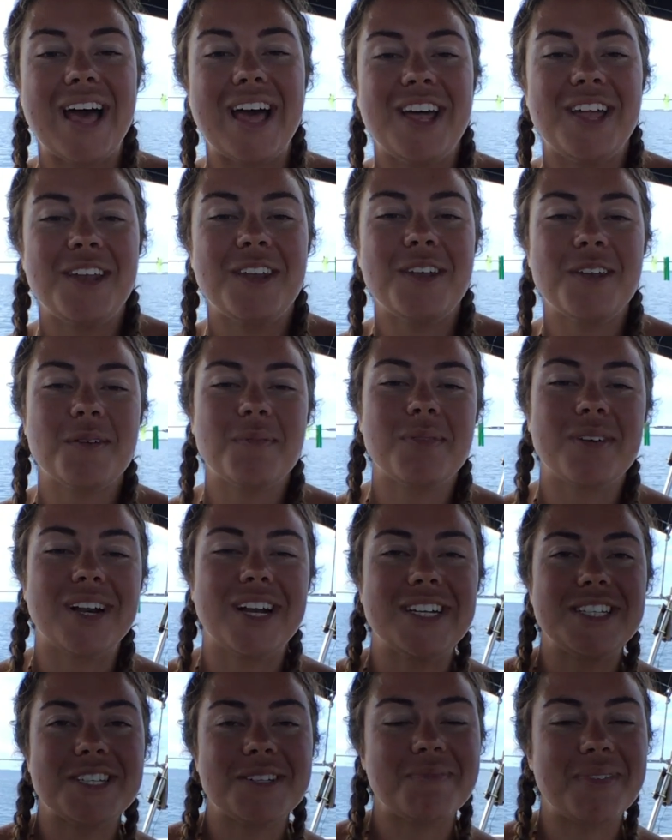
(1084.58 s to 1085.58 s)
and
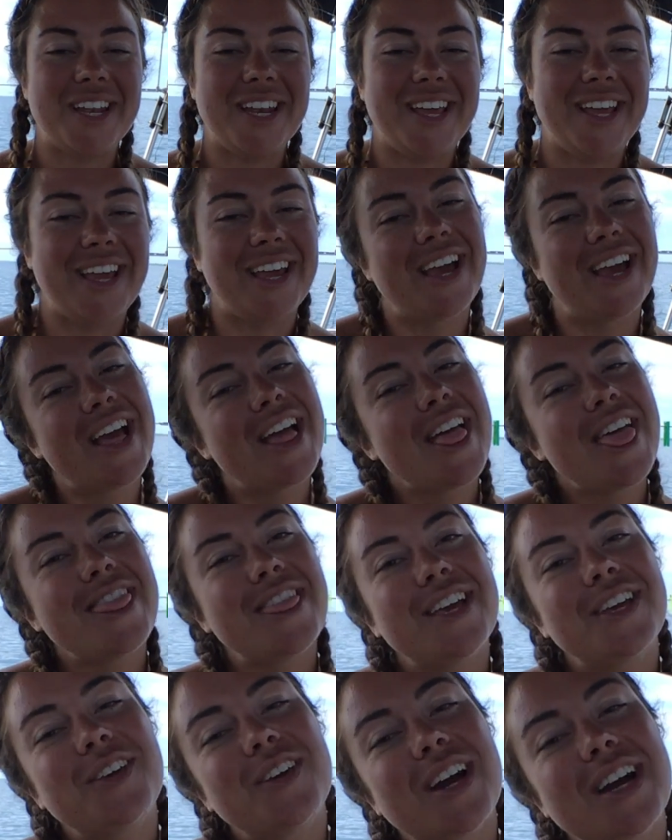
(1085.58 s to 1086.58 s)
brighten my day.
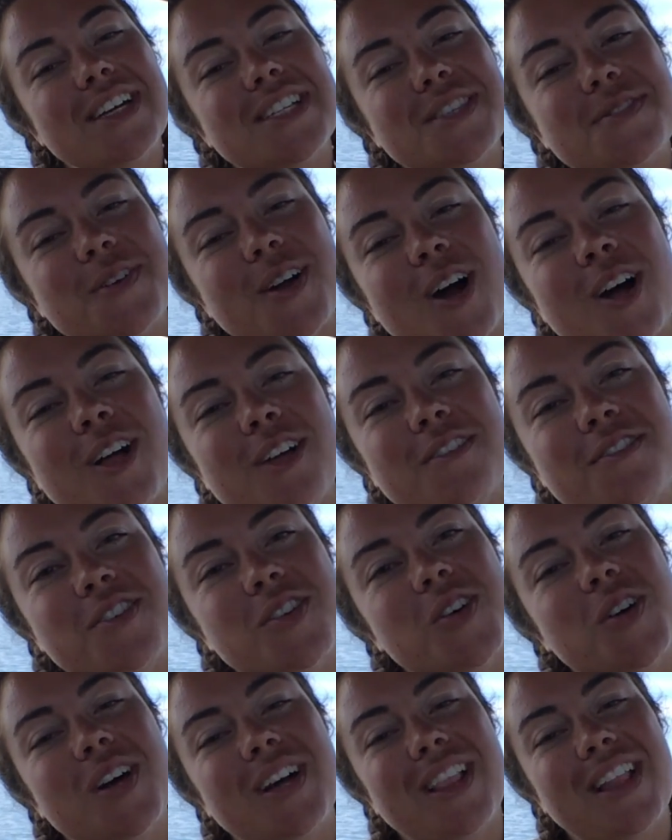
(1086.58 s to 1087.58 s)
Thank you guys for all of
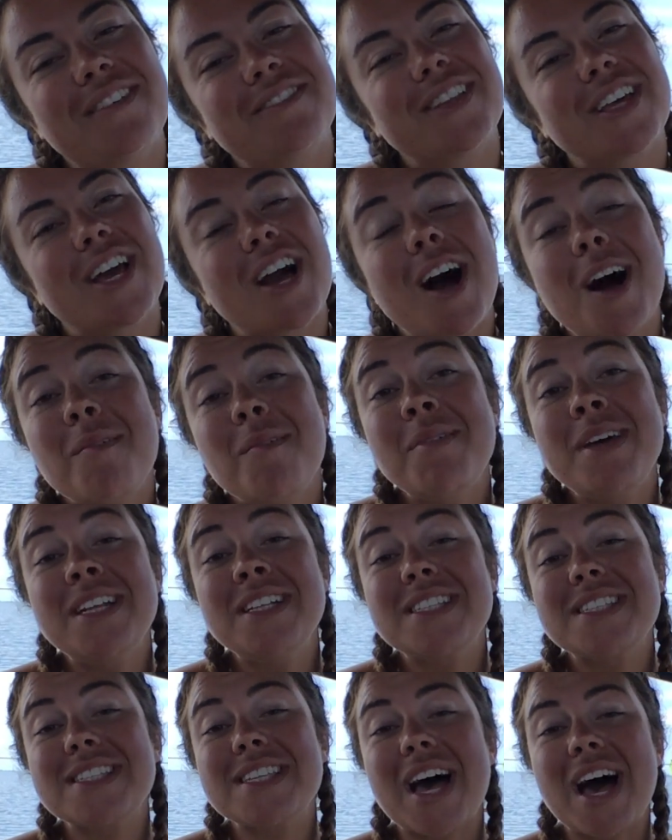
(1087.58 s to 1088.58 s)
your lovely
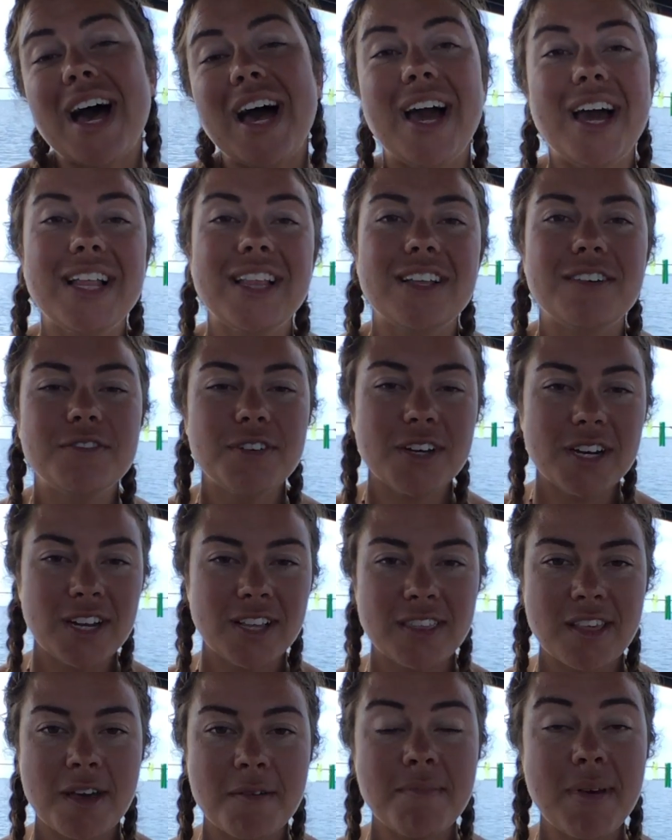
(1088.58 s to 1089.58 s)
comments. I love
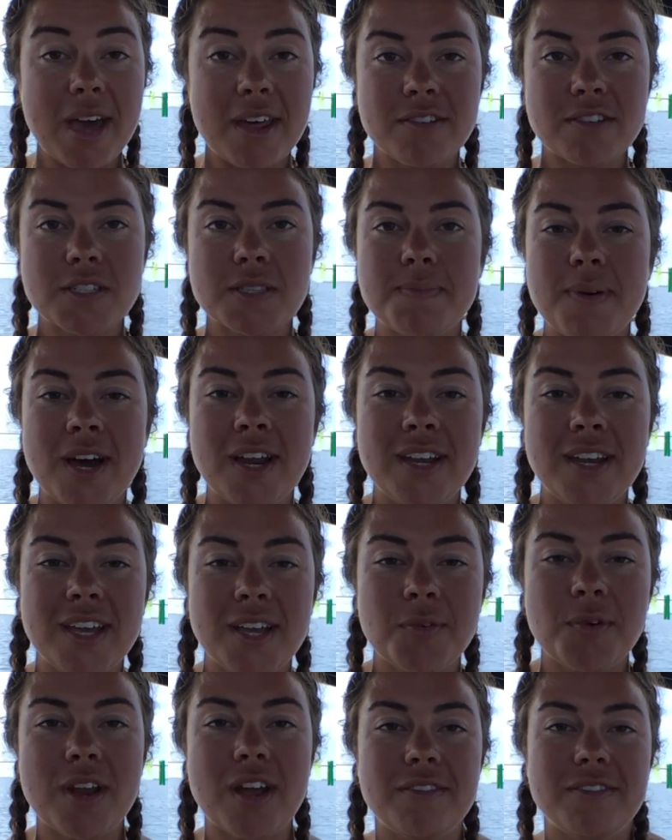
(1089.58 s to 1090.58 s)
reading them and
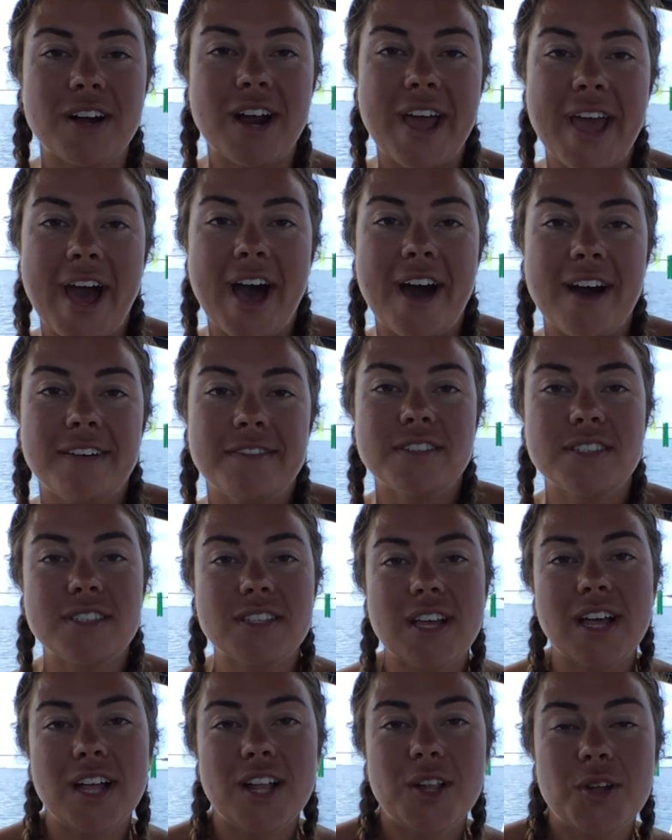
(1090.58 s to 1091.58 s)
responding whenever I have
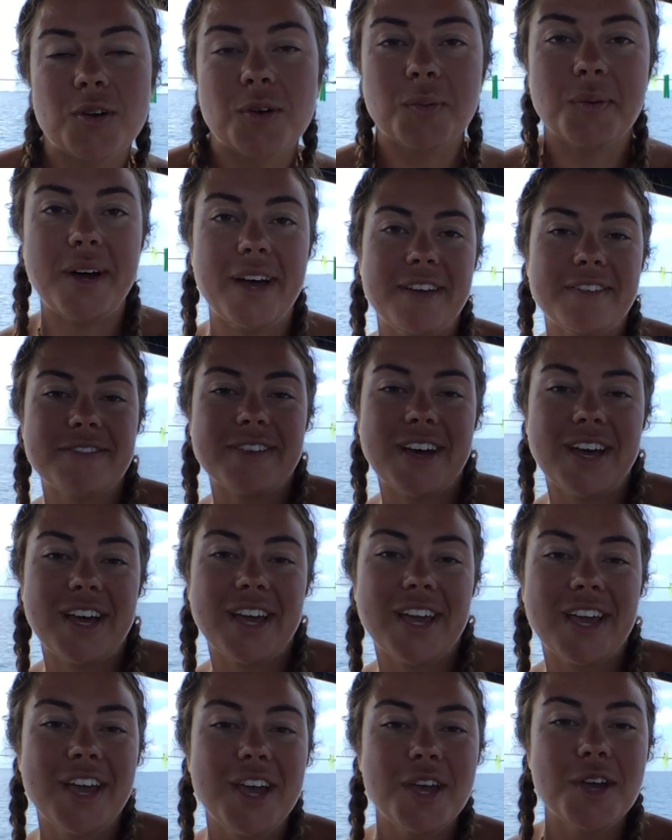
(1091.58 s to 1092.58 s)
cell or
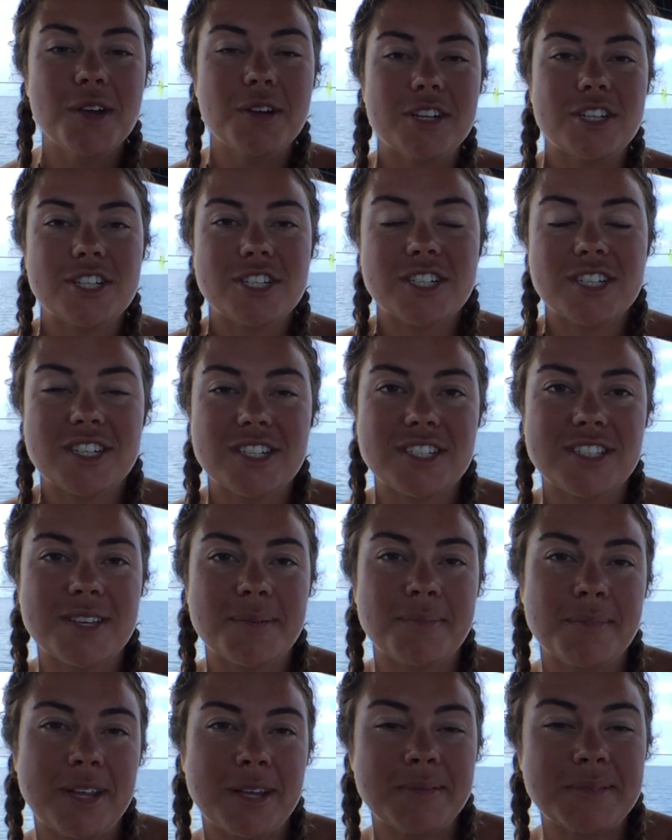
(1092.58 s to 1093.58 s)
Wi-Fi, which
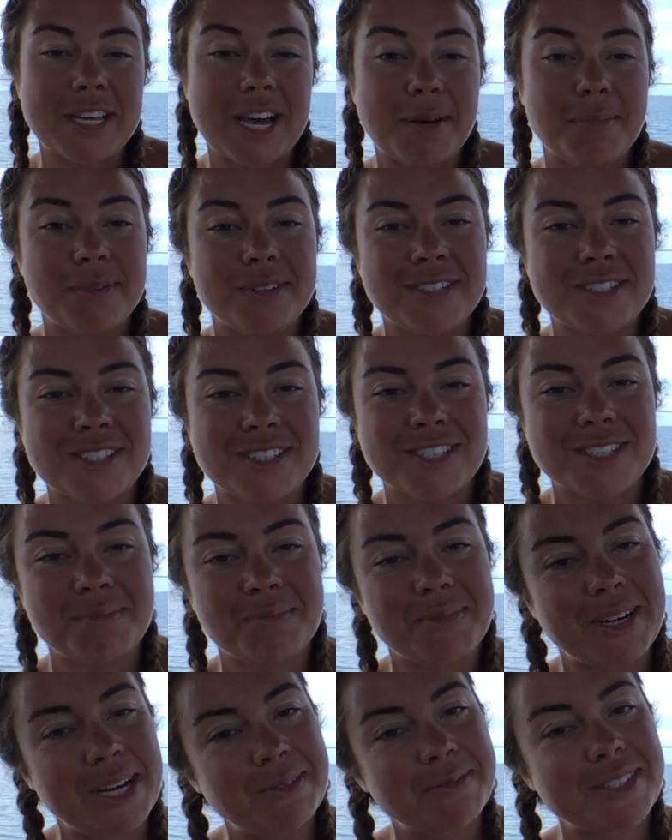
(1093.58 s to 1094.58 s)
sometimes happens and
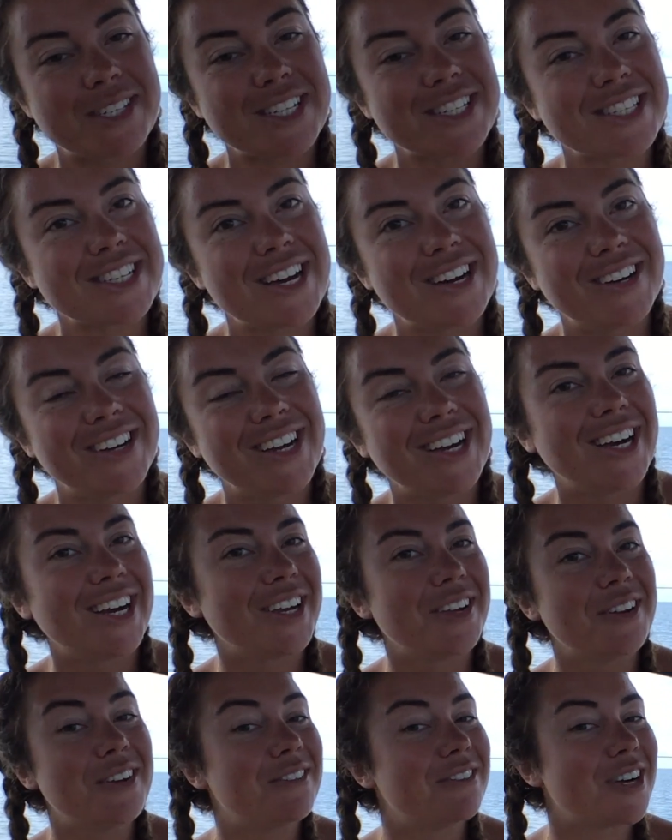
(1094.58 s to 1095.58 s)
sometimes doesn't out here,
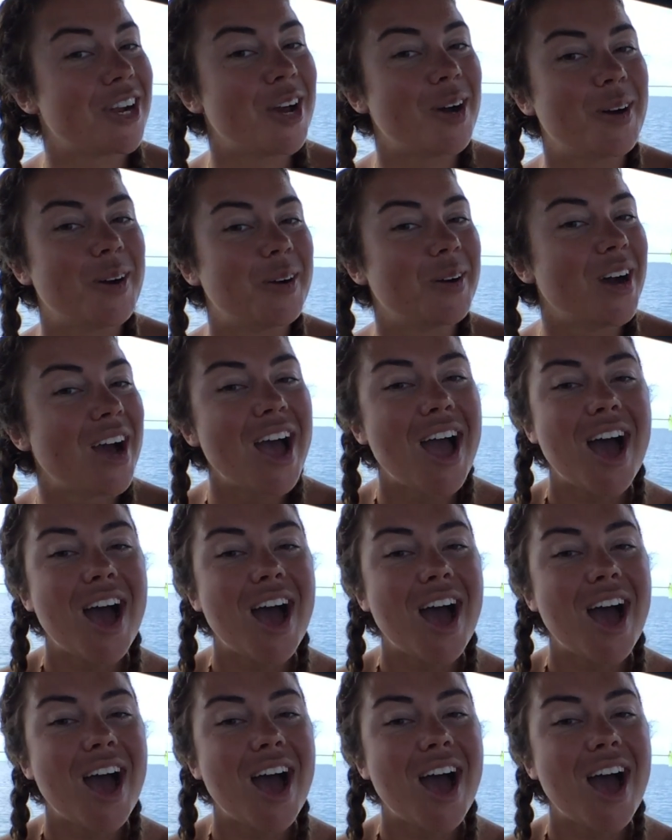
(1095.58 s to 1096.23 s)
you never know.